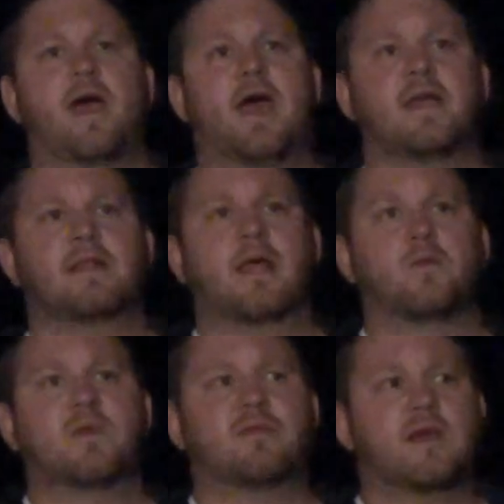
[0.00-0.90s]

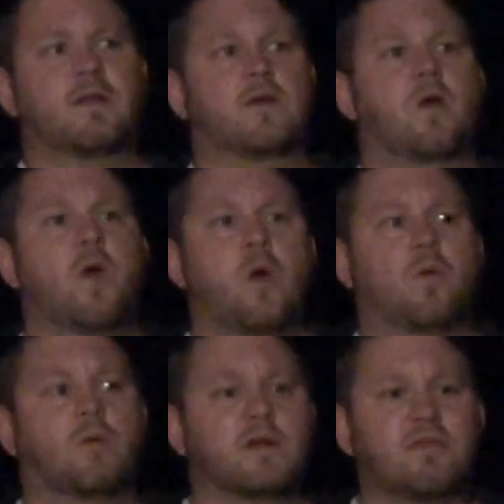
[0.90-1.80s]
and we said,
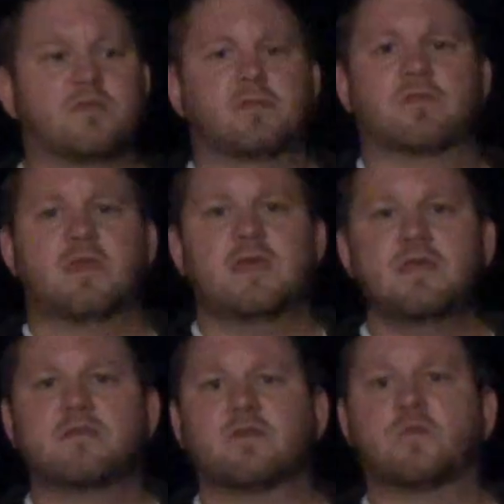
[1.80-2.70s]
well, what's the
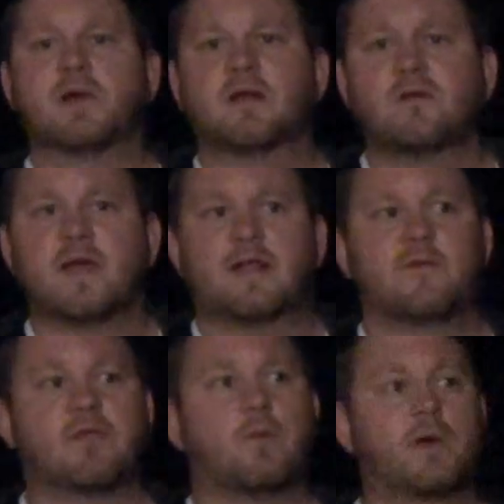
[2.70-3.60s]
easiest way to do that? And
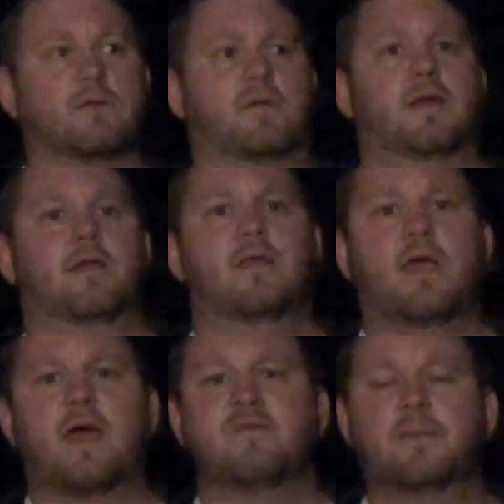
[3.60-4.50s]
we said, well,
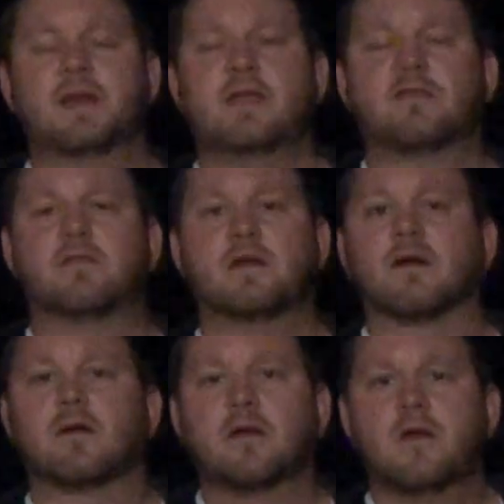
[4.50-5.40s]
everybody eats
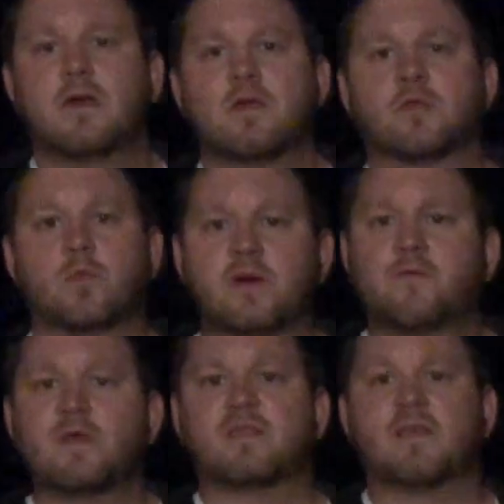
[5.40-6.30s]
dinner. So what
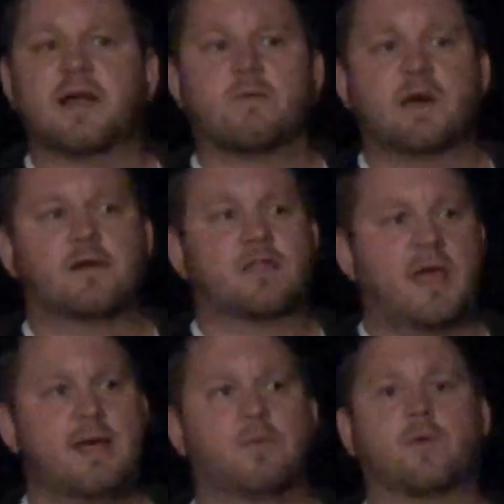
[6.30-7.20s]
if we sat around a
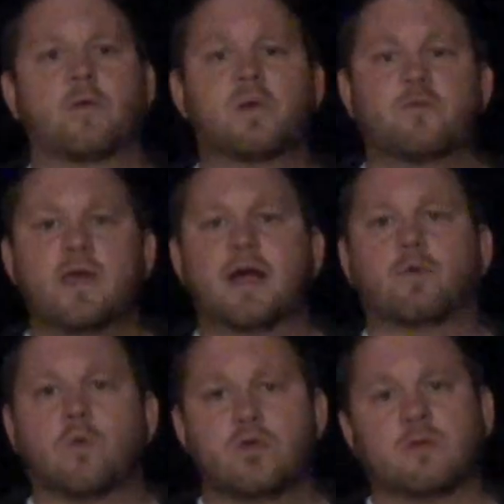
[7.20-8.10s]
table, and what if we had
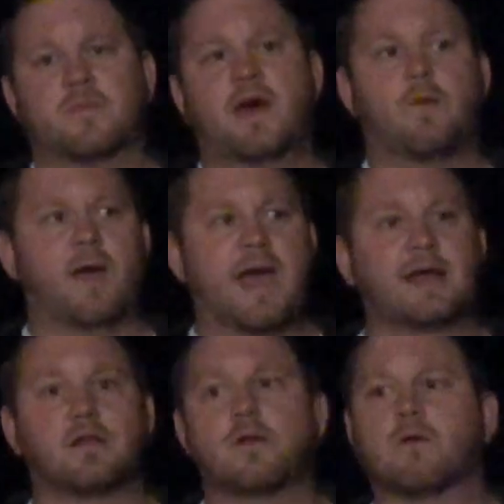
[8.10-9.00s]
worship that way
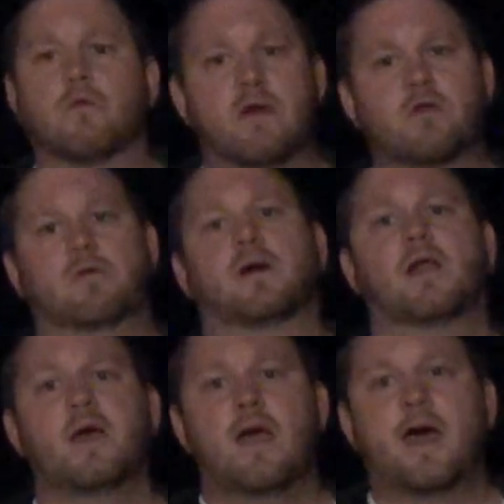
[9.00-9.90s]
at a local restaurant,
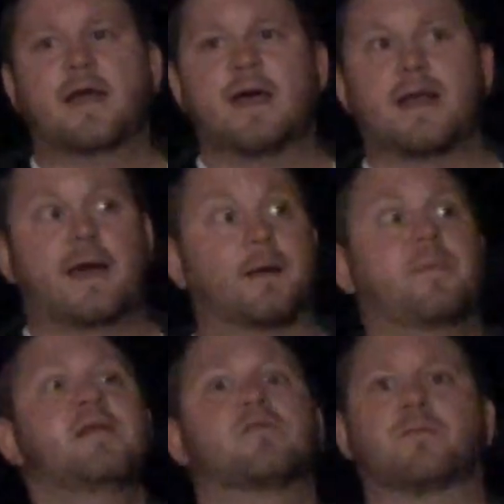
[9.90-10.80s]
at a
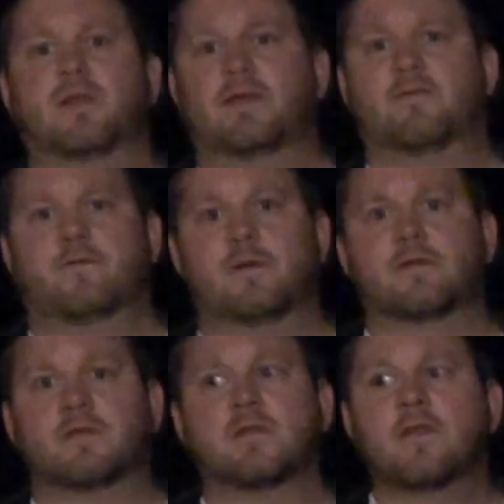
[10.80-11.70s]
pizza place, for
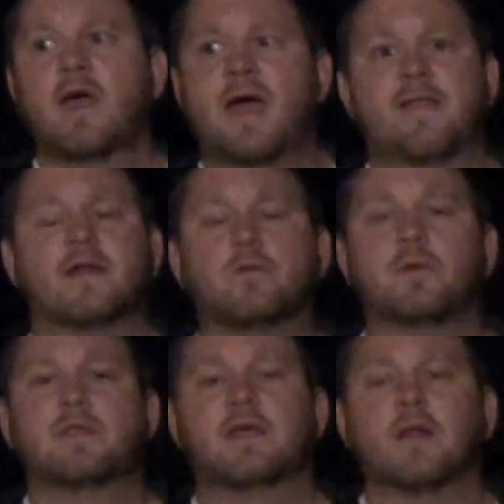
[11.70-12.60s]
instance? And that's what
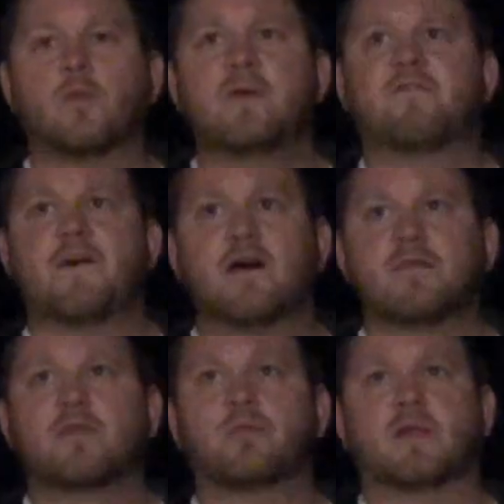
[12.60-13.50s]
we did. We
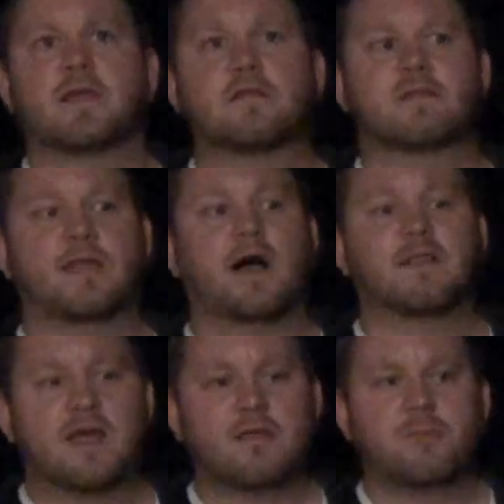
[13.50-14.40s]
found this place,
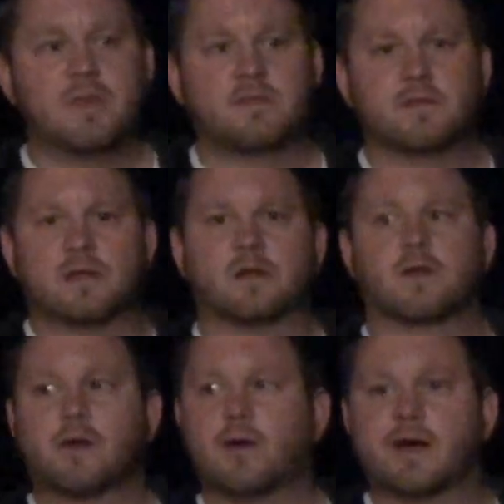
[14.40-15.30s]
Dante's Pizza in
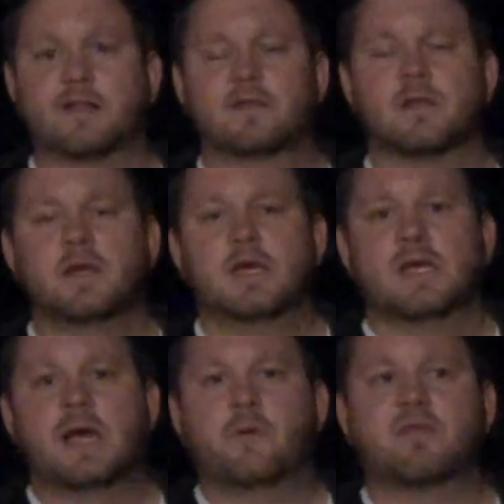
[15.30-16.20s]
Colonial Heights,
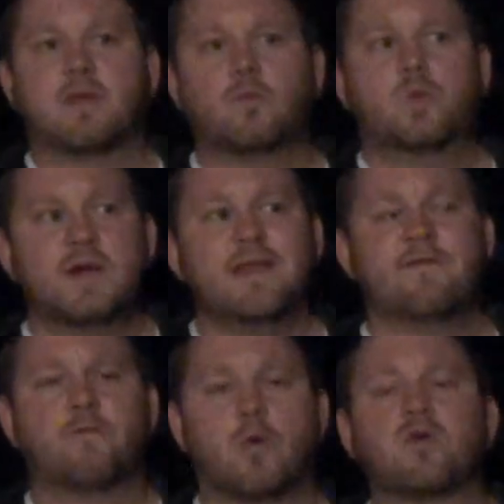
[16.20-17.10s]
and we said, what
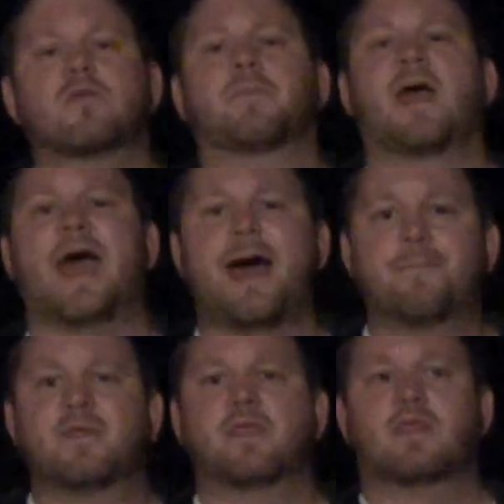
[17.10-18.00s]
if worship happened